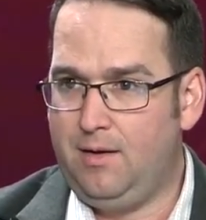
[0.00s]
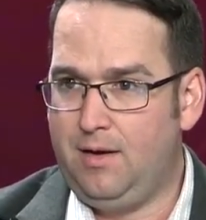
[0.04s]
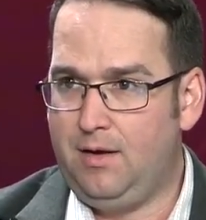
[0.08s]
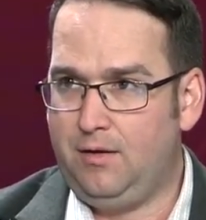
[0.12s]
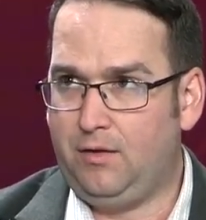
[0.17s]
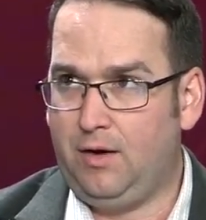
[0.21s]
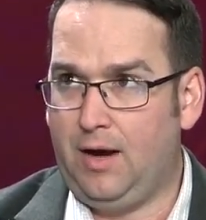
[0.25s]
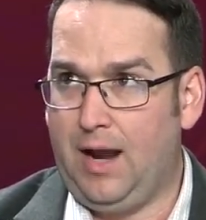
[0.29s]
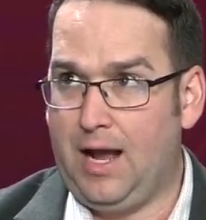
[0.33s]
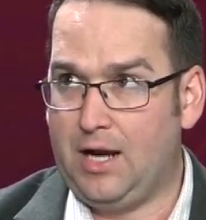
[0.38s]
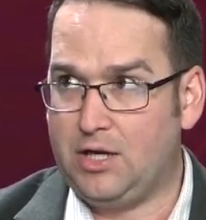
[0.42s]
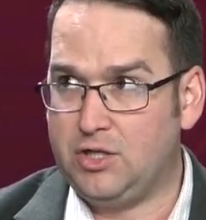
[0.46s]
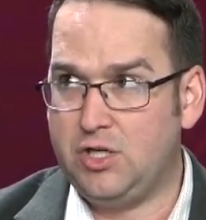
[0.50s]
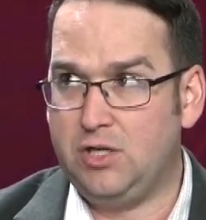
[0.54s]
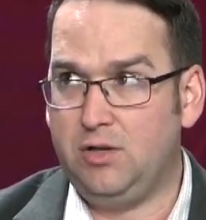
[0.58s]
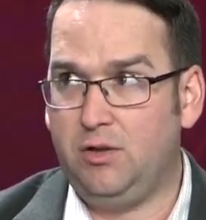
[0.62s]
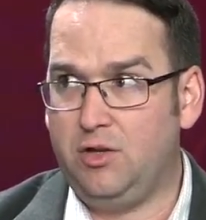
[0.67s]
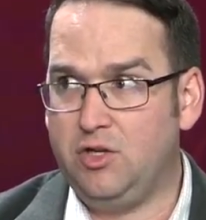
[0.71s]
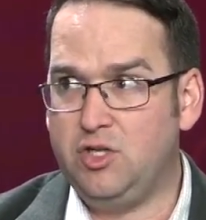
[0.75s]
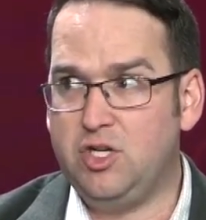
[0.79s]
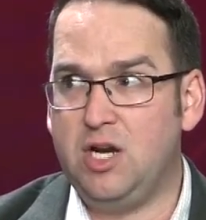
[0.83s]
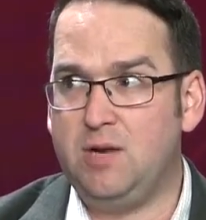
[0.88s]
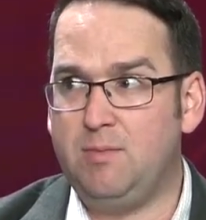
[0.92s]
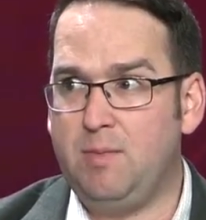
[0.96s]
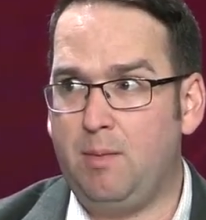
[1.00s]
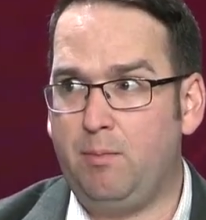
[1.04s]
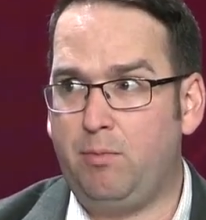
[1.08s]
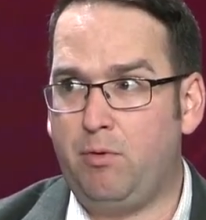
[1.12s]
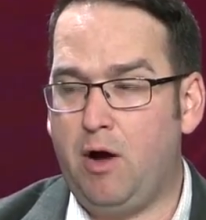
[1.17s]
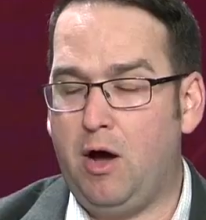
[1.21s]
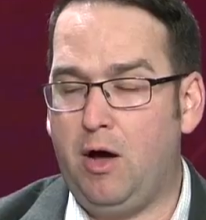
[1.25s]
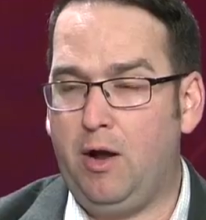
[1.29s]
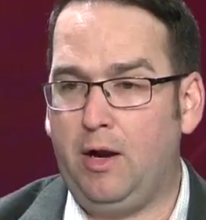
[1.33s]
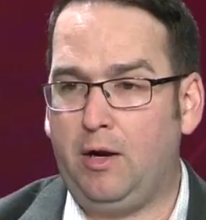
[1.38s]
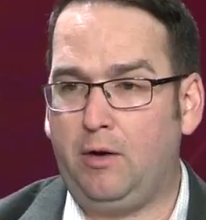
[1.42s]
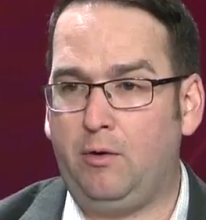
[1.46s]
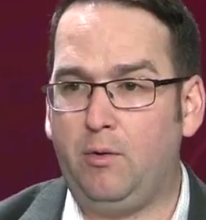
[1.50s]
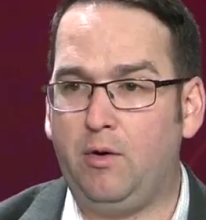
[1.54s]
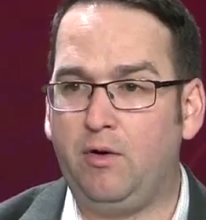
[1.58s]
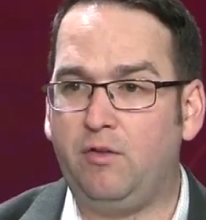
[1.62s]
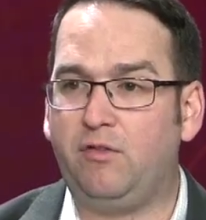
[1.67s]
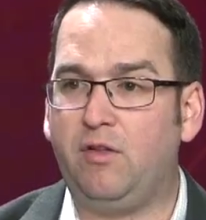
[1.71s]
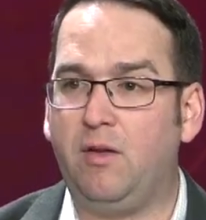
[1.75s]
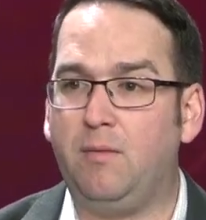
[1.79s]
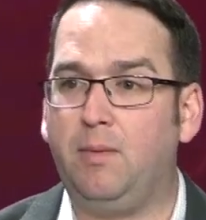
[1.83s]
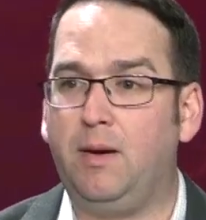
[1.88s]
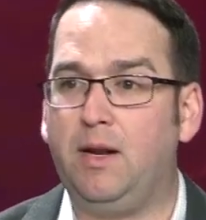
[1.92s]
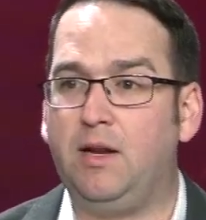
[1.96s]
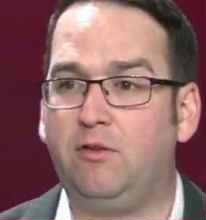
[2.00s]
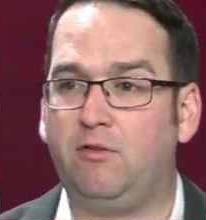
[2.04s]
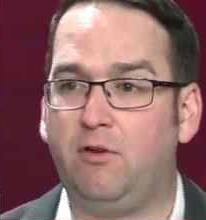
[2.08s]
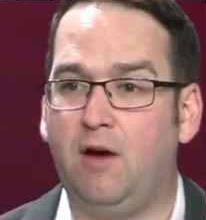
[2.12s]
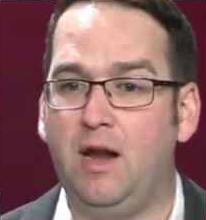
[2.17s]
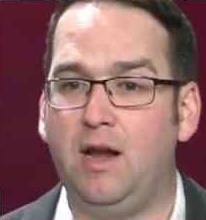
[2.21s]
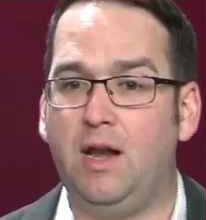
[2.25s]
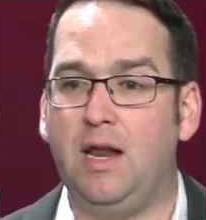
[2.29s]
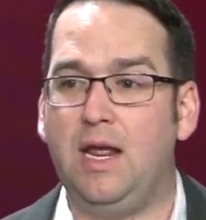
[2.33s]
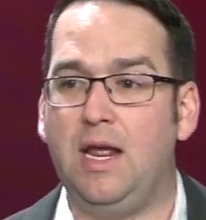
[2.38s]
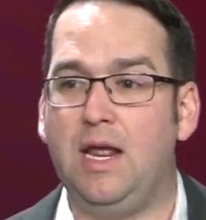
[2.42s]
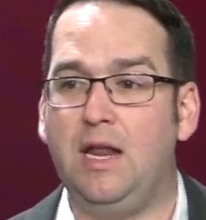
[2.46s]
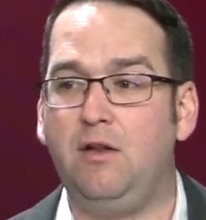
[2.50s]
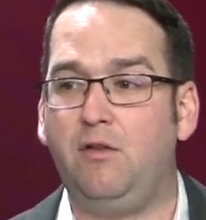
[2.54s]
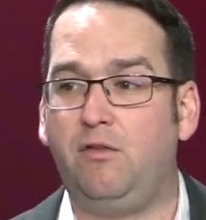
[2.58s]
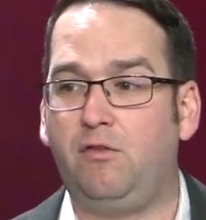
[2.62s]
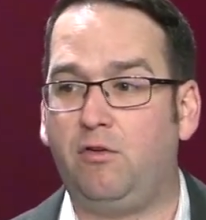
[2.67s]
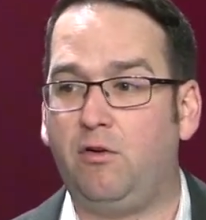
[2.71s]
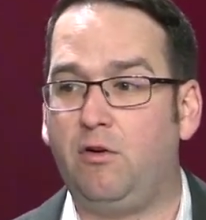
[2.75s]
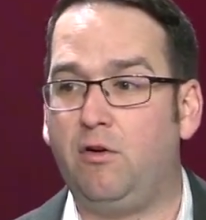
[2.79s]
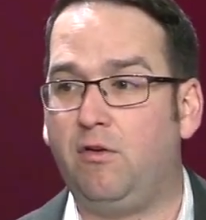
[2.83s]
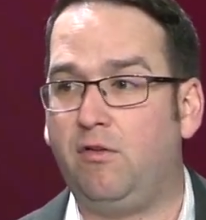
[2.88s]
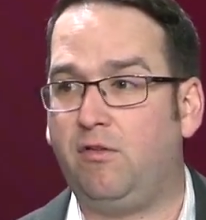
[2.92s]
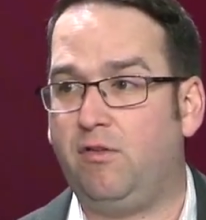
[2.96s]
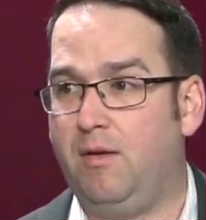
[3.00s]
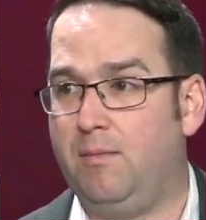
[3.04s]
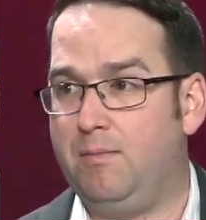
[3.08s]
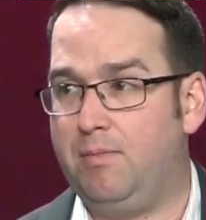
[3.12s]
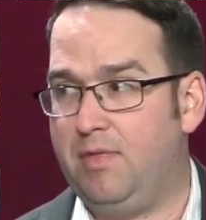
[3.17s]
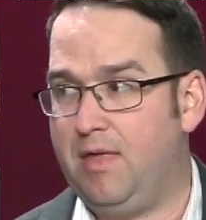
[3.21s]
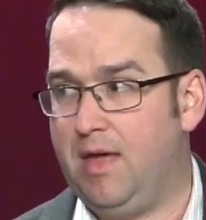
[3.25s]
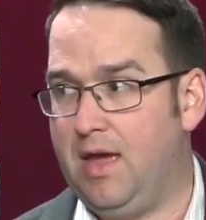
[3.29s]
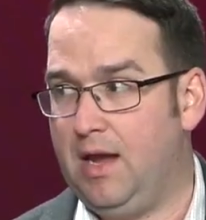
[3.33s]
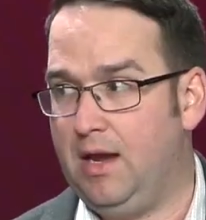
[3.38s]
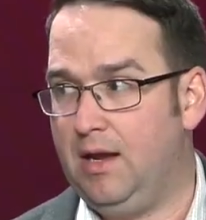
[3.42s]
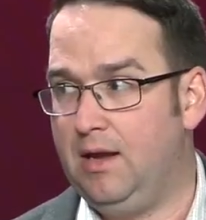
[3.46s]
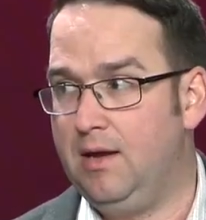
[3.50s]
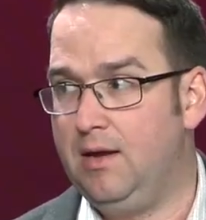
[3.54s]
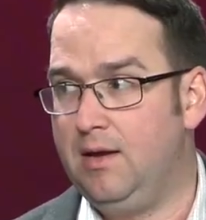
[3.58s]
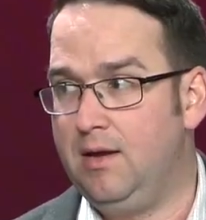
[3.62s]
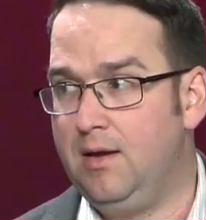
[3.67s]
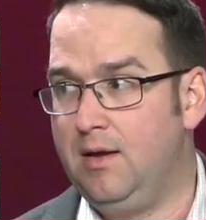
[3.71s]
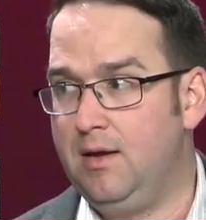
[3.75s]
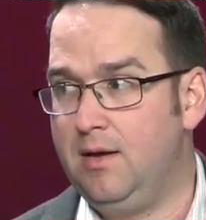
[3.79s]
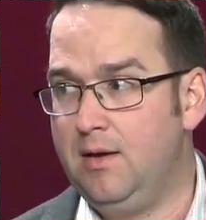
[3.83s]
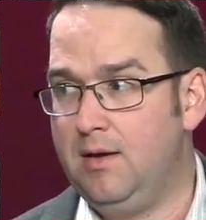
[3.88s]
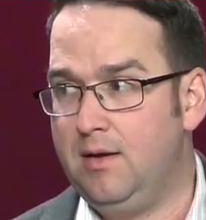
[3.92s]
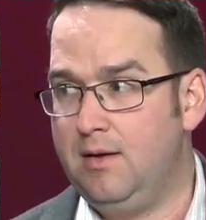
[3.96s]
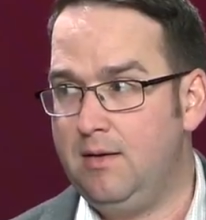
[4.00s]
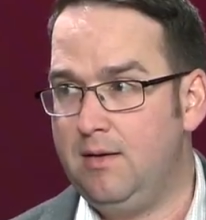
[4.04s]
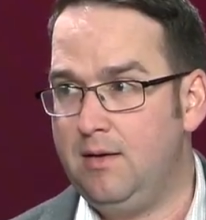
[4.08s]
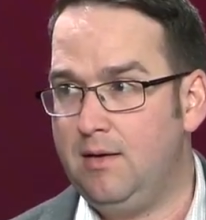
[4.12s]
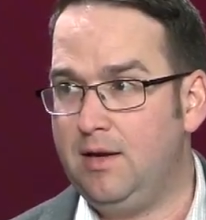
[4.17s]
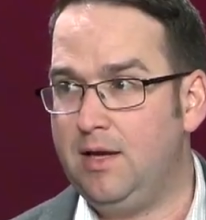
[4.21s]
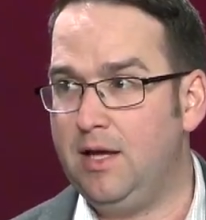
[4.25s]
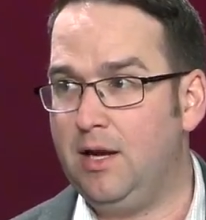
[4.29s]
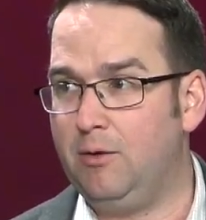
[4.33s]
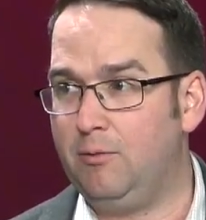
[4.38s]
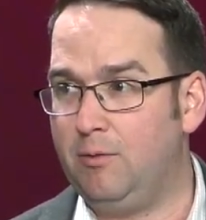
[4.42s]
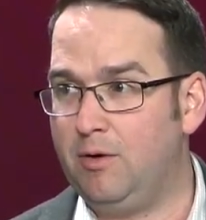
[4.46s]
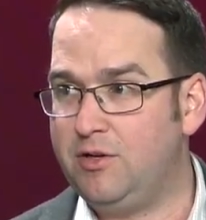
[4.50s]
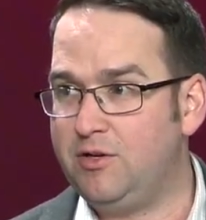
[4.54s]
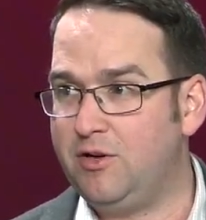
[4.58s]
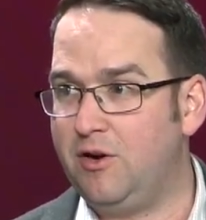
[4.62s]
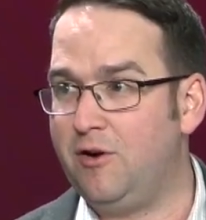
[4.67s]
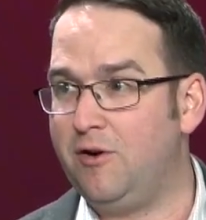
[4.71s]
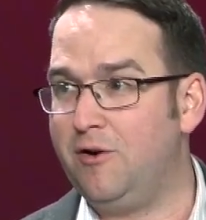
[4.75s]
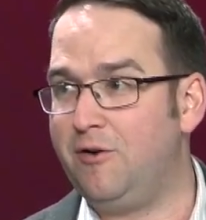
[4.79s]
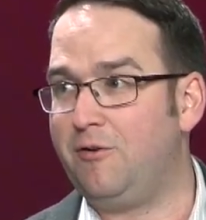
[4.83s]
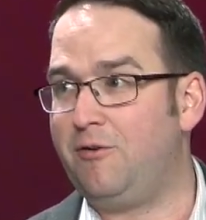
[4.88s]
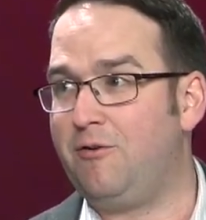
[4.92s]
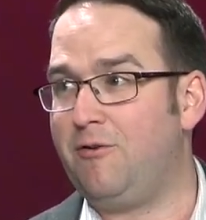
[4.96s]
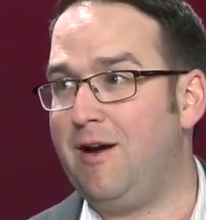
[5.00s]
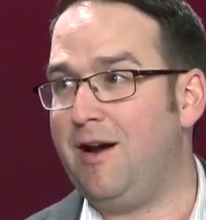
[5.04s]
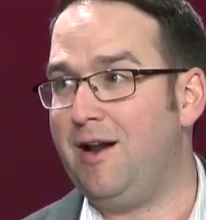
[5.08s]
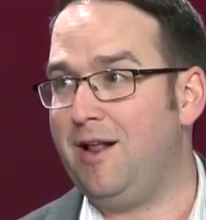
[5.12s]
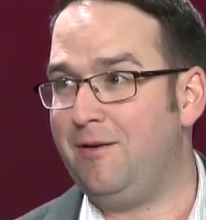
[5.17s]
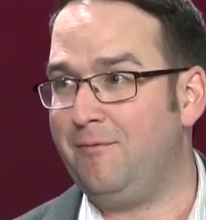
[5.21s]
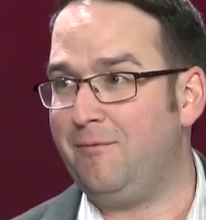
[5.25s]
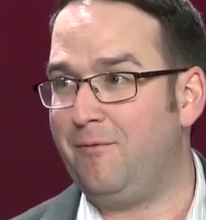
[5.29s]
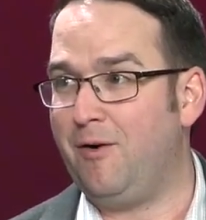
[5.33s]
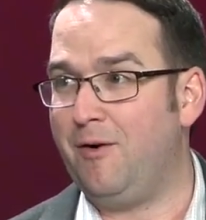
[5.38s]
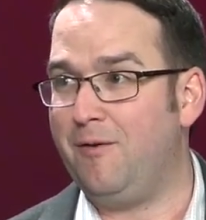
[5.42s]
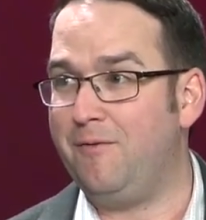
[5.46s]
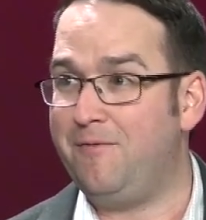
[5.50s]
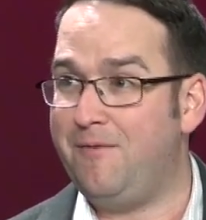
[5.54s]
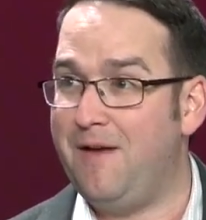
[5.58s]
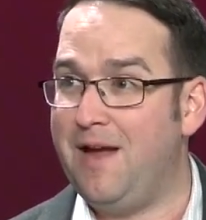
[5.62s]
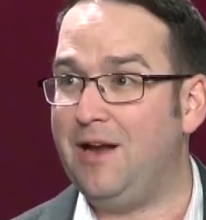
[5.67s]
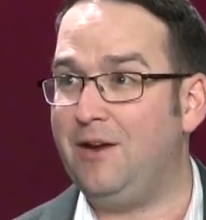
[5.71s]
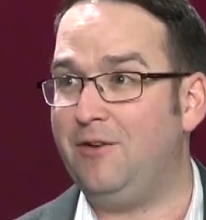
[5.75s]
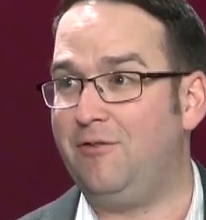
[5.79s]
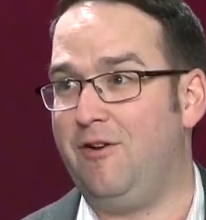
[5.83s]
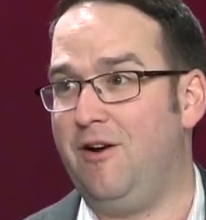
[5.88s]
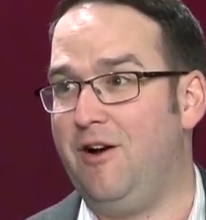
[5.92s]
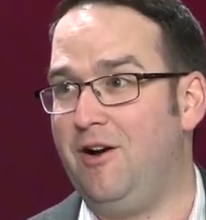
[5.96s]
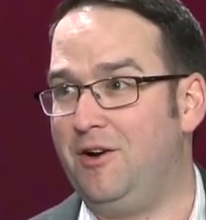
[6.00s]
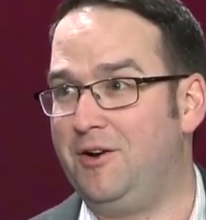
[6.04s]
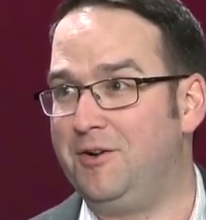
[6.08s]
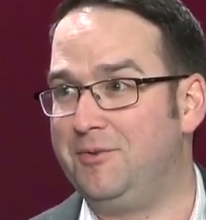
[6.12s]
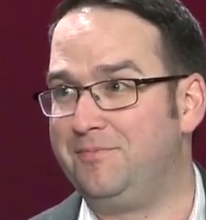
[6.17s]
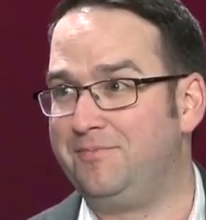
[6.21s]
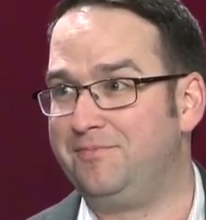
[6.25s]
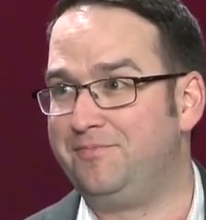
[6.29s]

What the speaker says: is it actually a legitimate product, or is somebody trying to insert something, get a return credit for a fake drug?